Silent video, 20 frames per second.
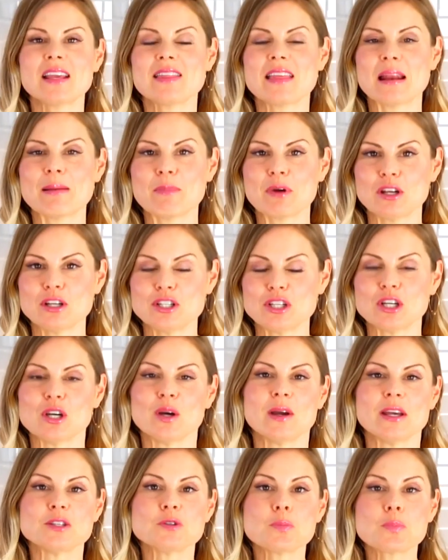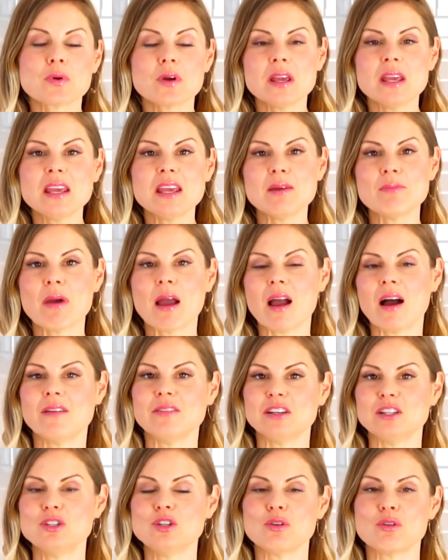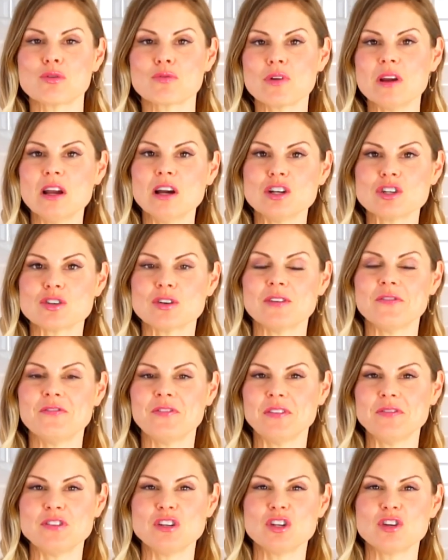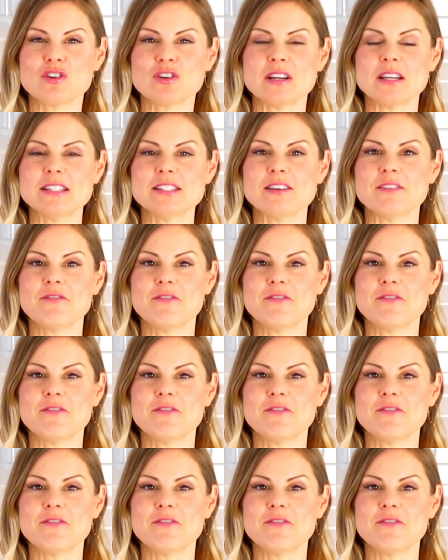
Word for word: thing that I'm gonna do is preheat my oven to 350 degrees